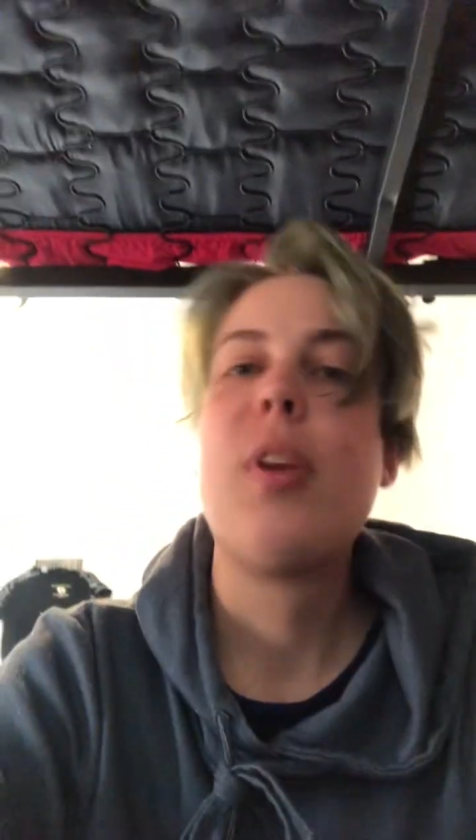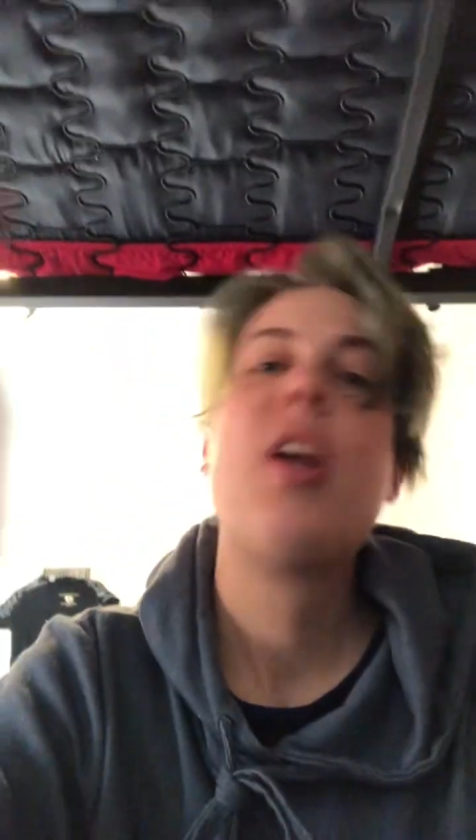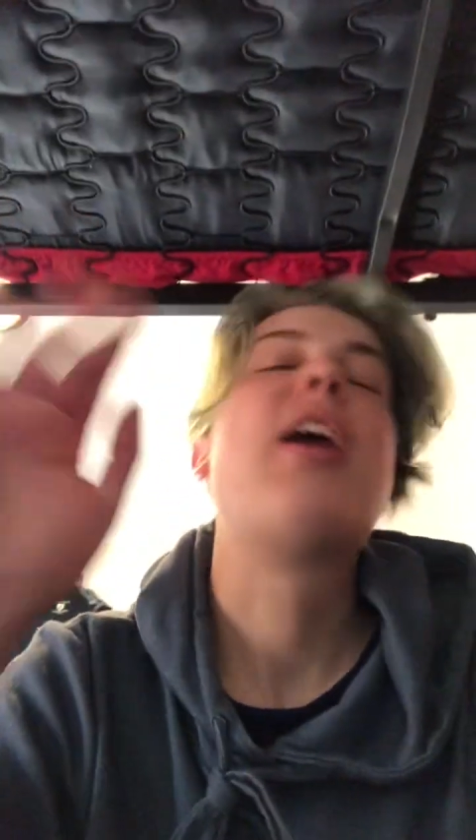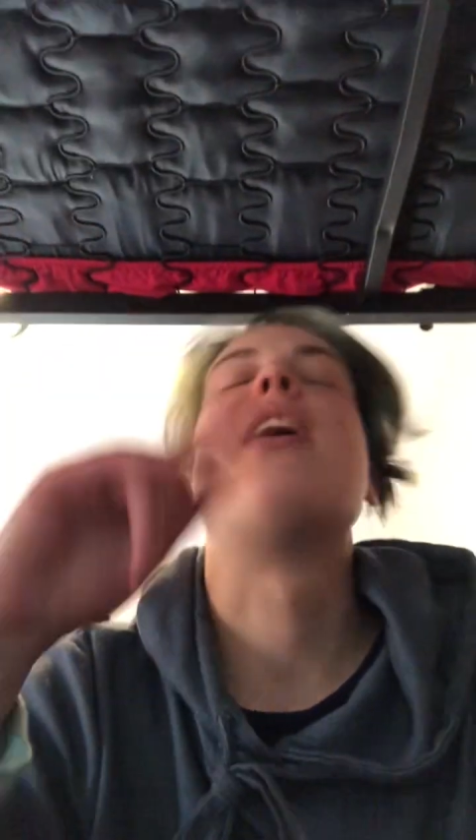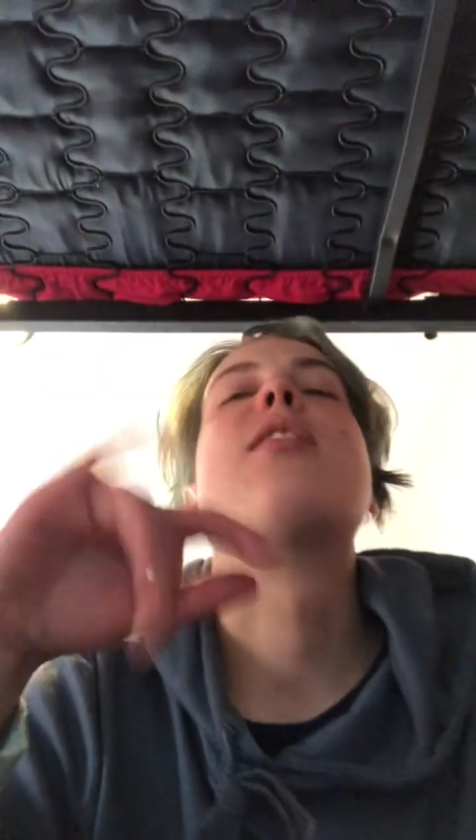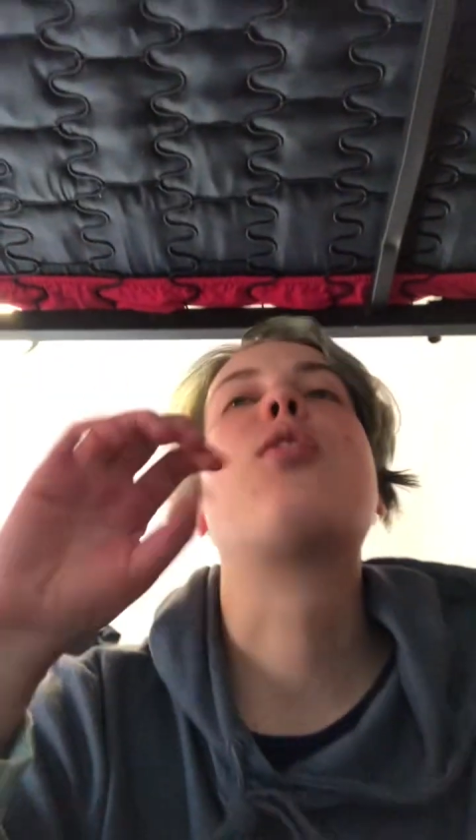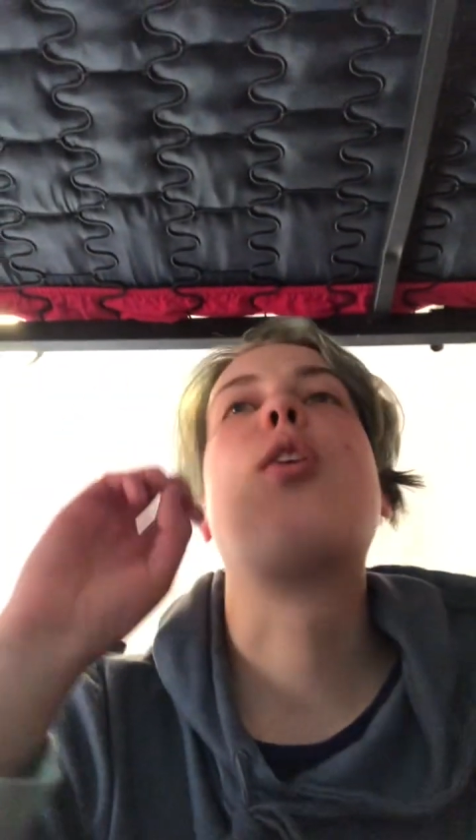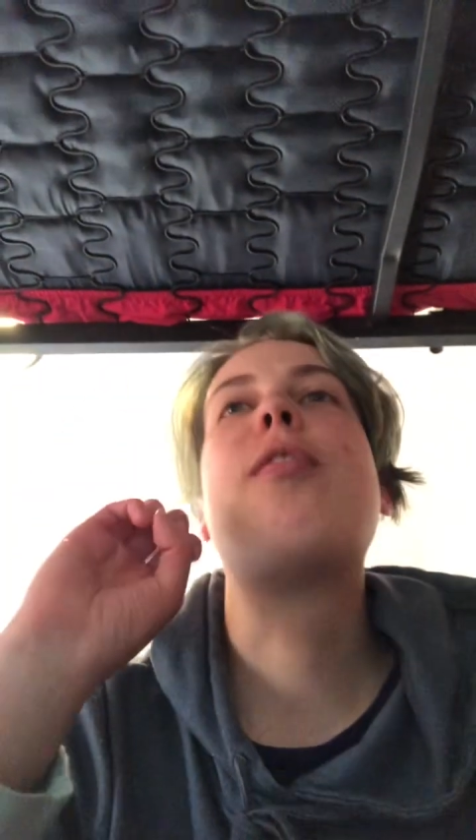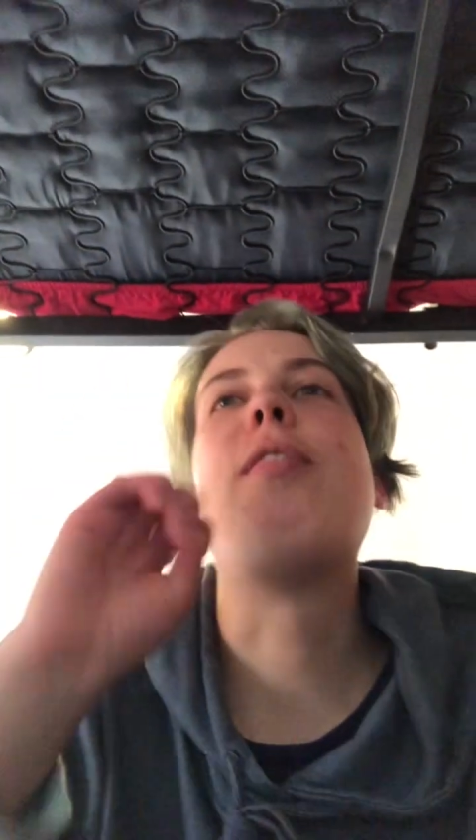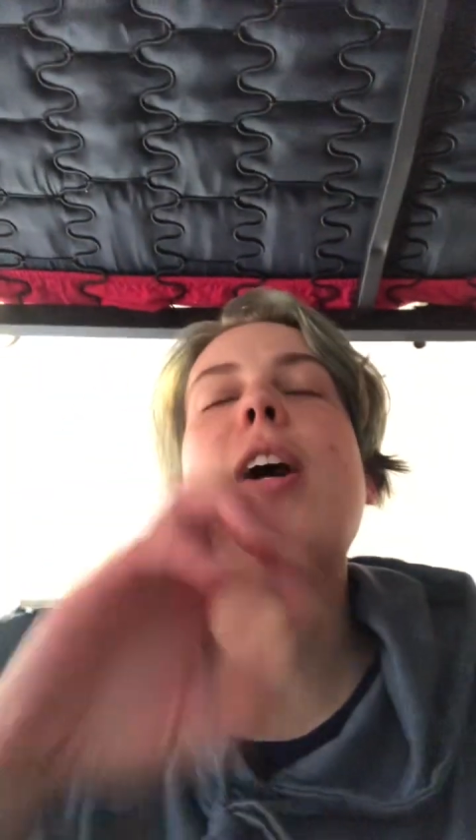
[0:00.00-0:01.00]
Okay, so
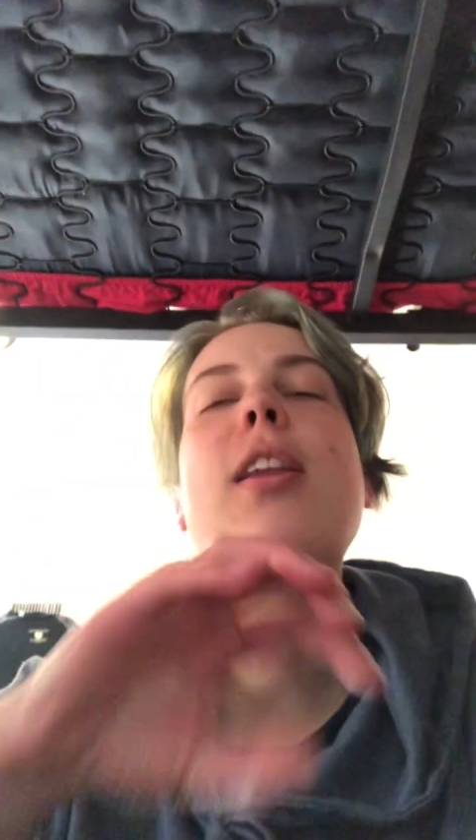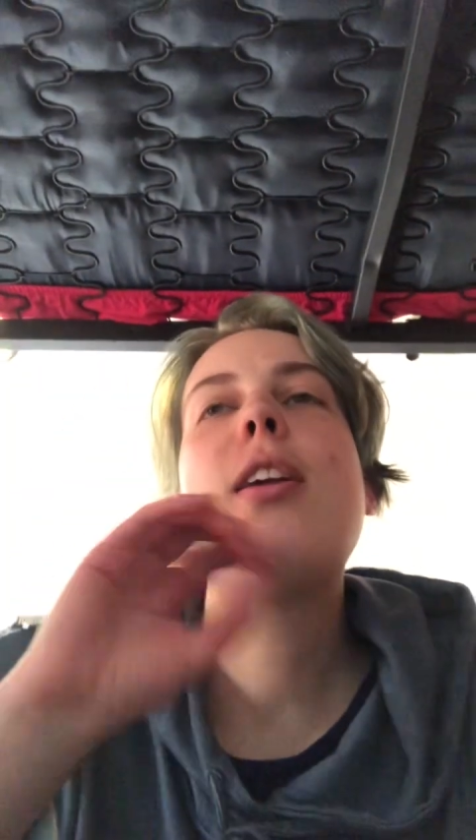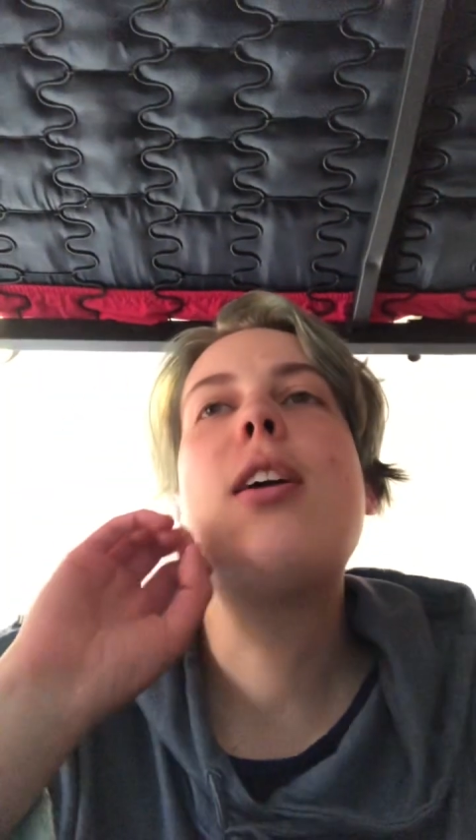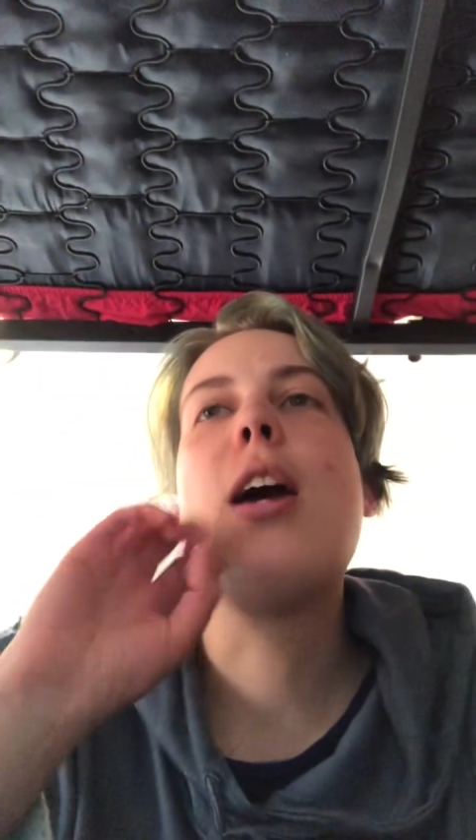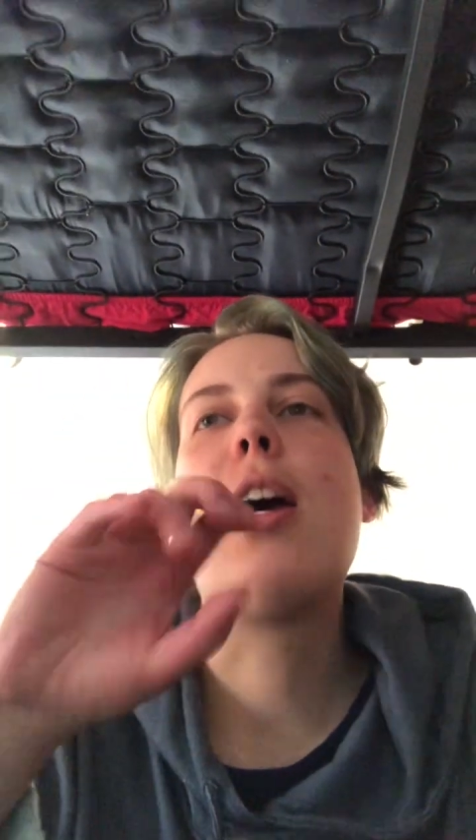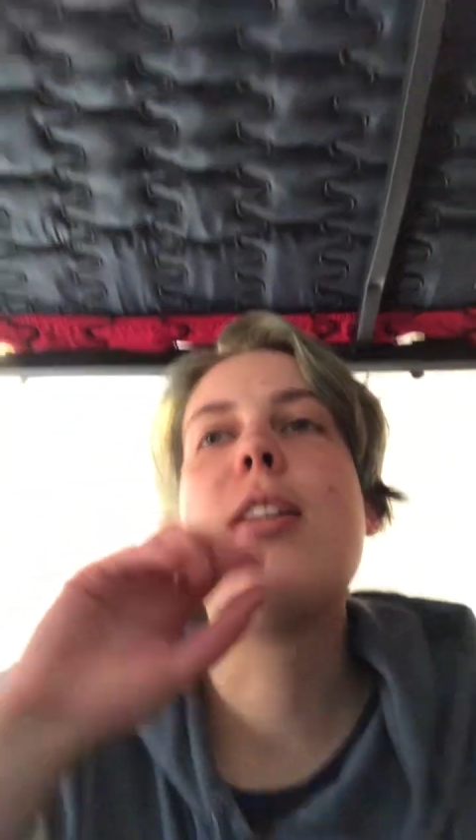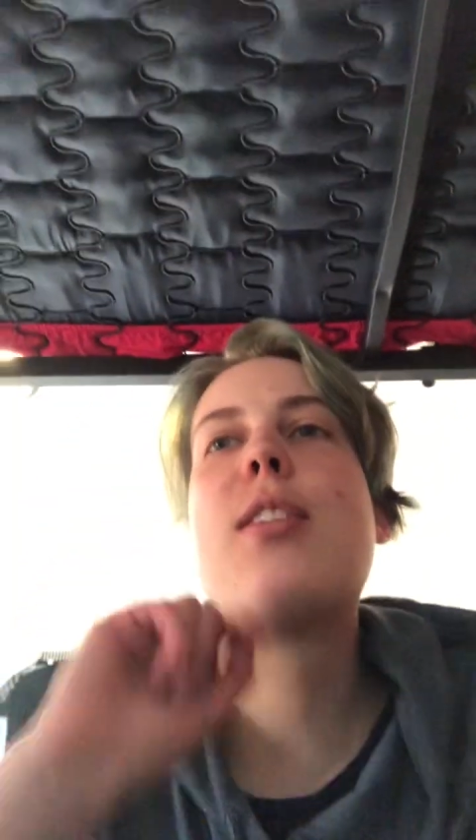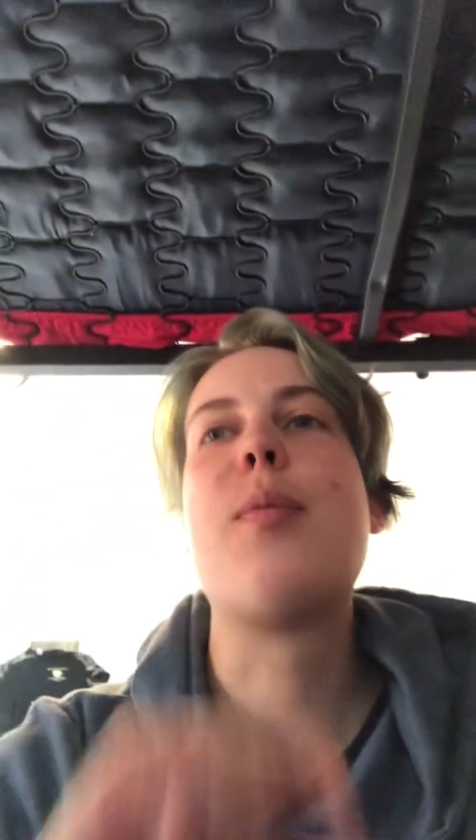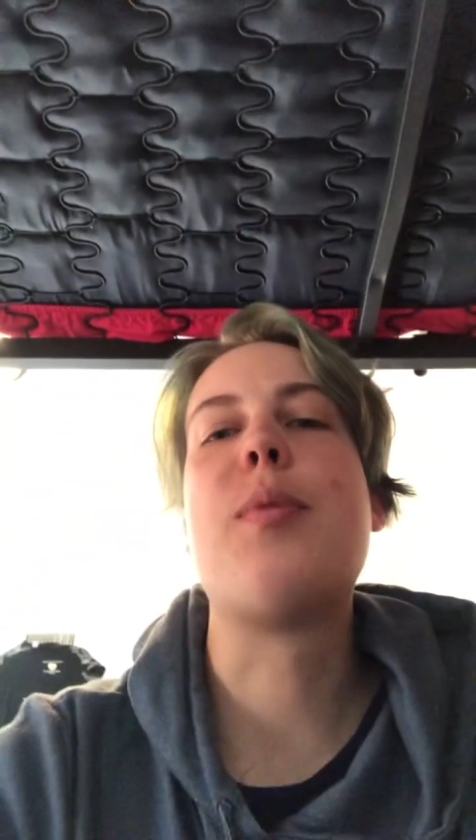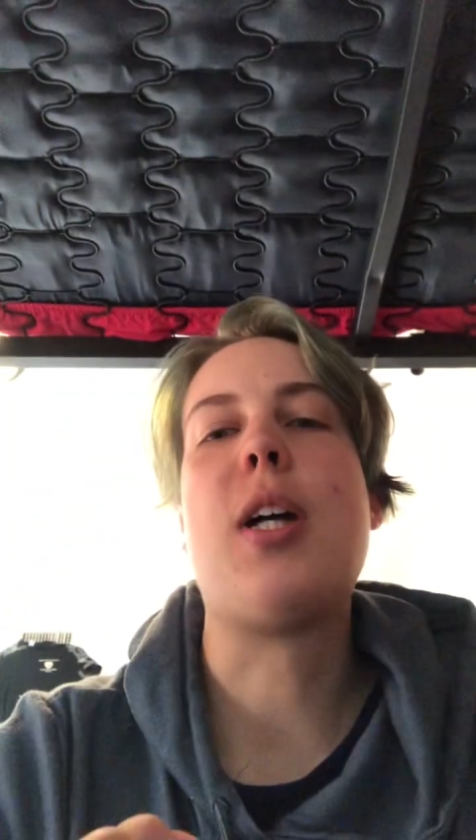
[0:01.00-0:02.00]
I finally had
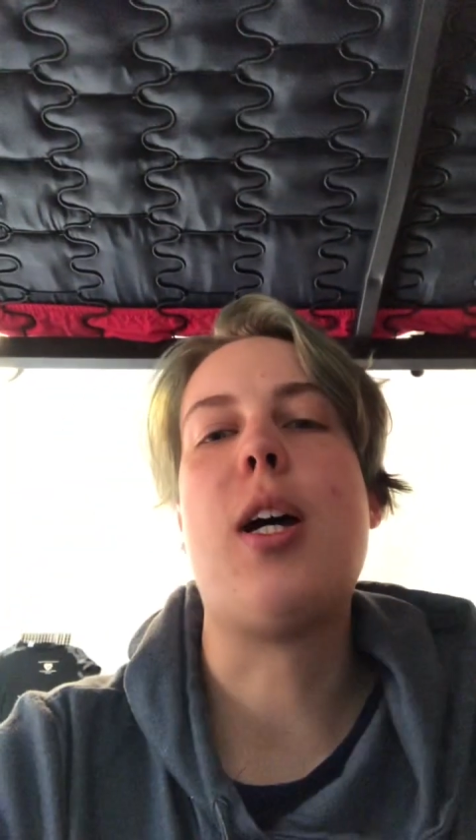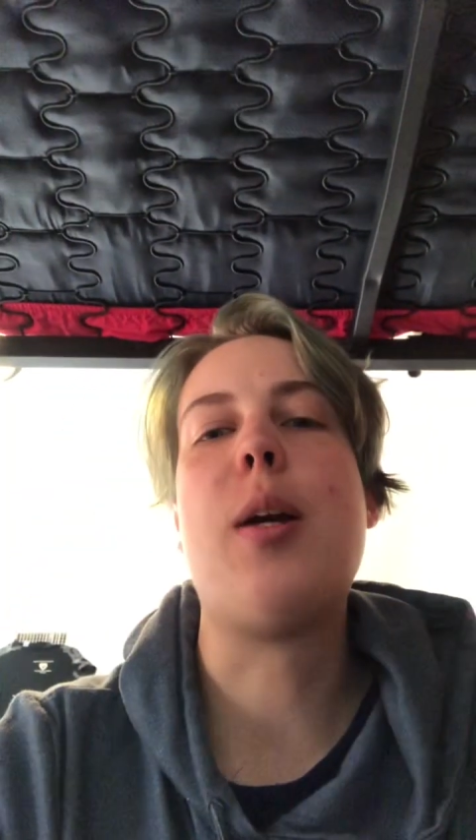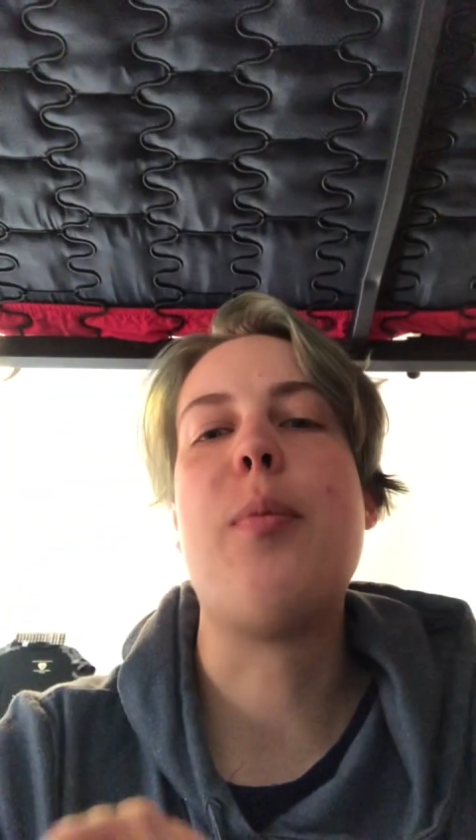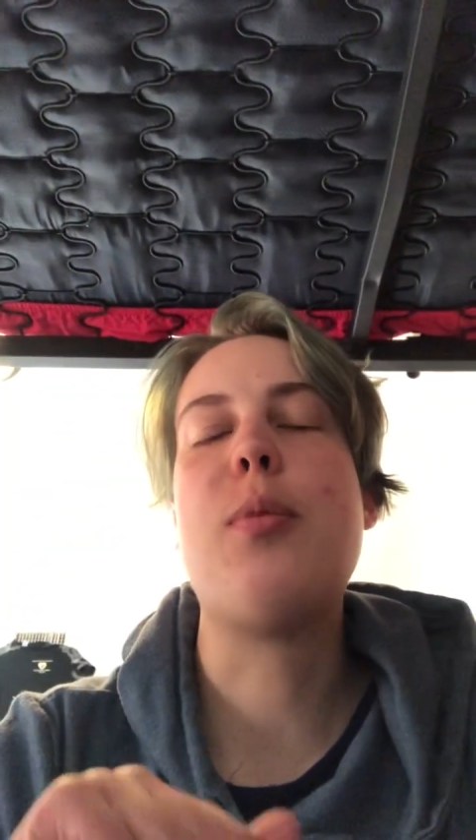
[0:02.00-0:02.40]
some time